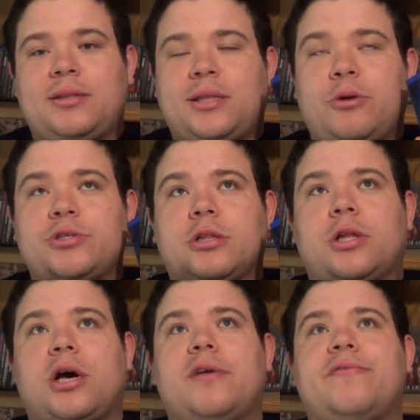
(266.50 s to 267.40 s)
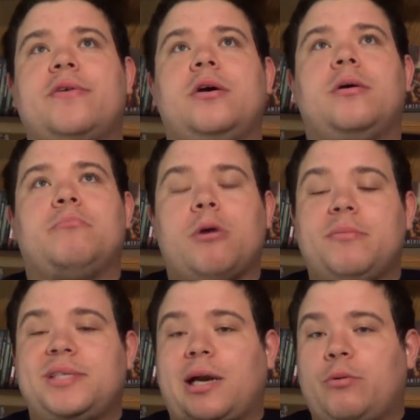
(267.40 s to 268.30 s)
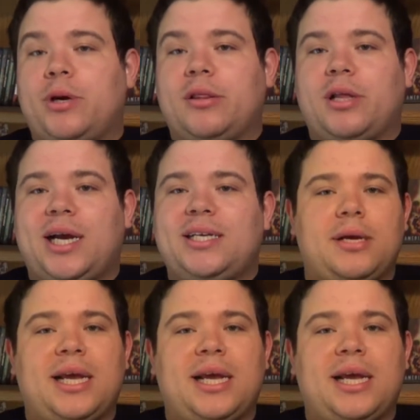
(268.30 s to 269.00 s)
there was a lot of moments that I really liked.